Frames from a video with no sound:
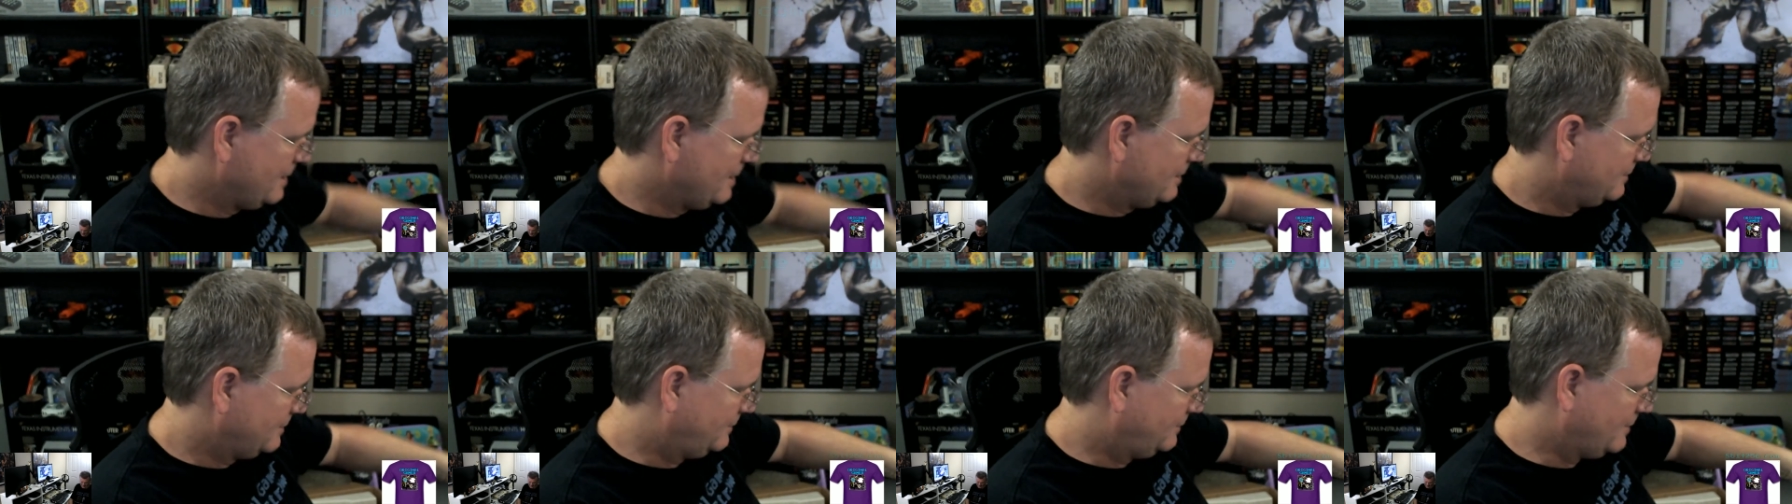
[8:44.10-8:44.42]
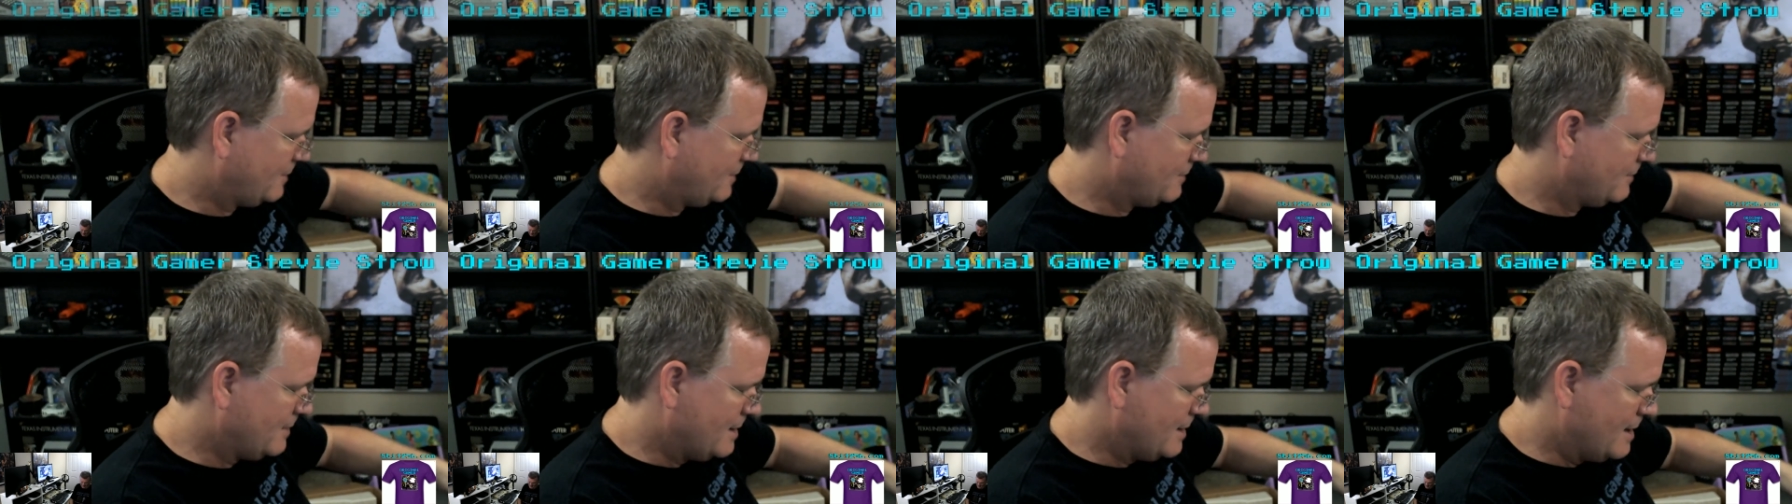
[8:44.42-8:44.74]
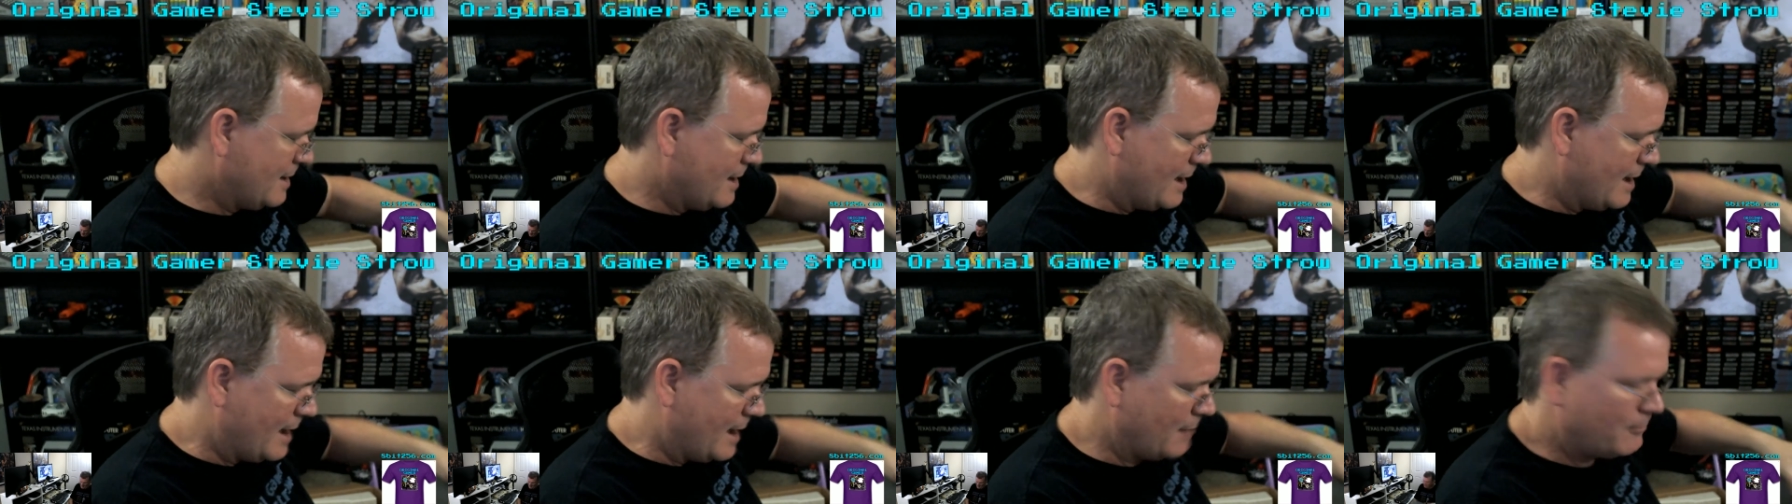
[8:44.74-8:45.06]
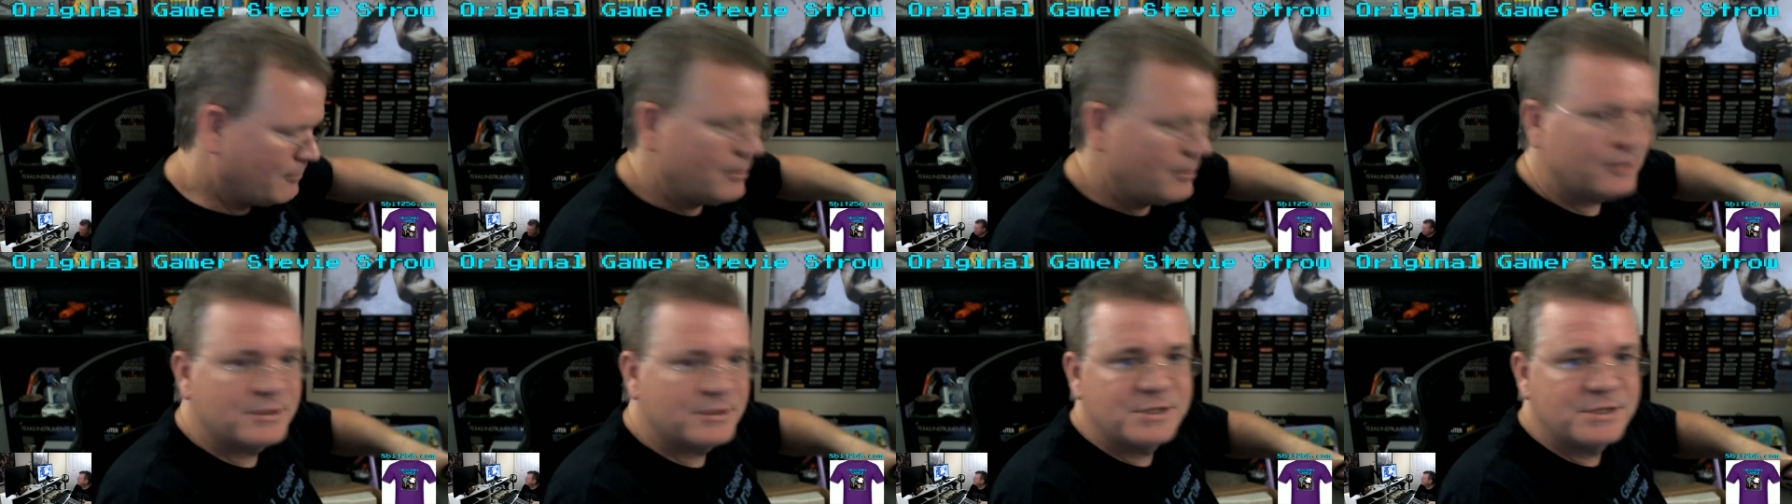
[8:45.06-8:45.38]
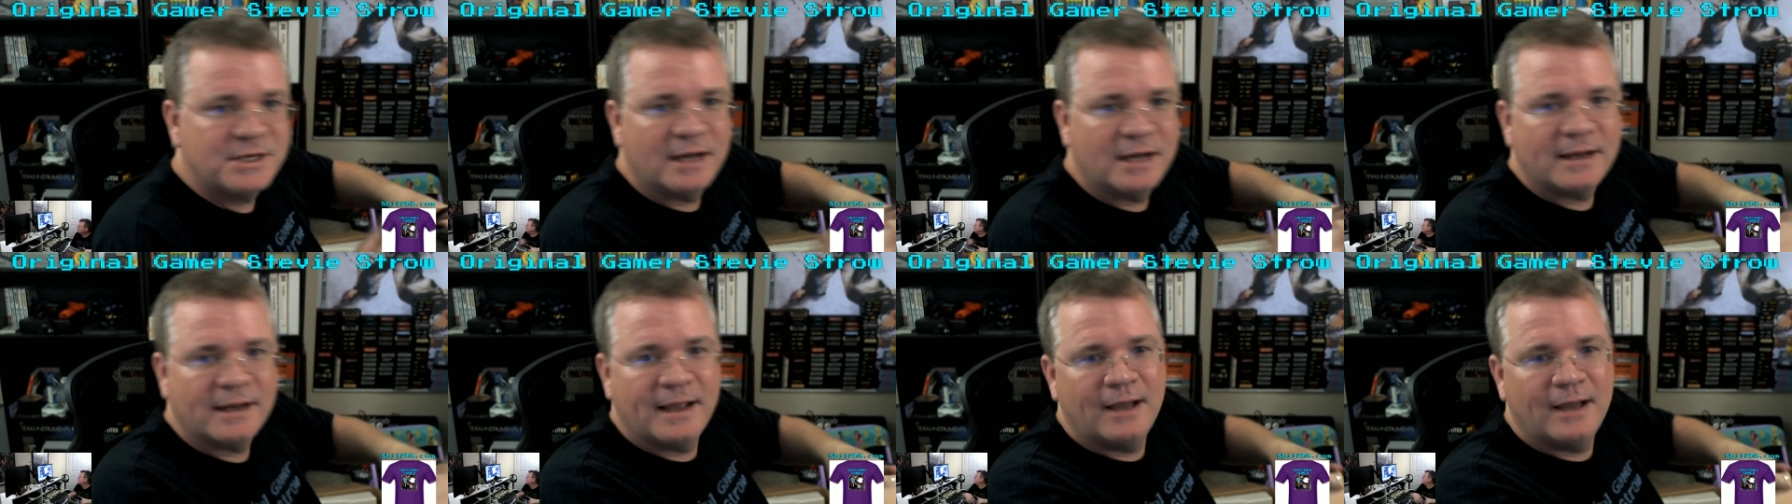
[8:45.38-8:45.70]
So I will
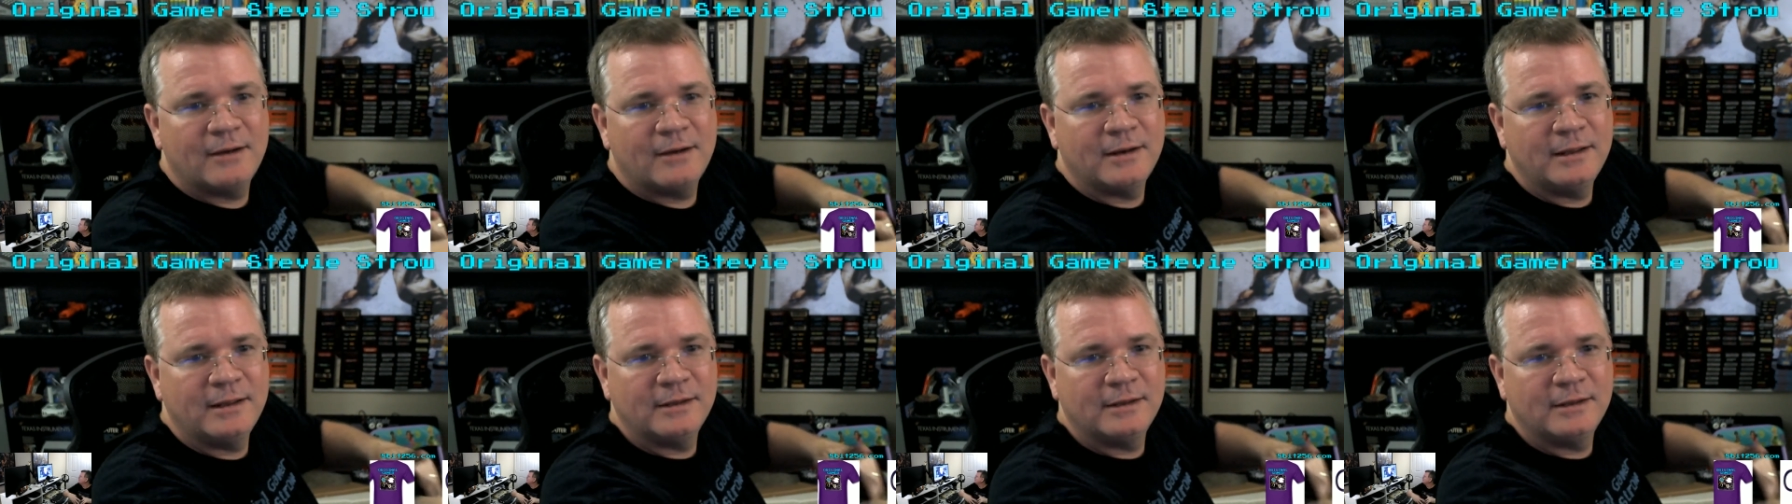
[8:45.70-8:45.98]
check out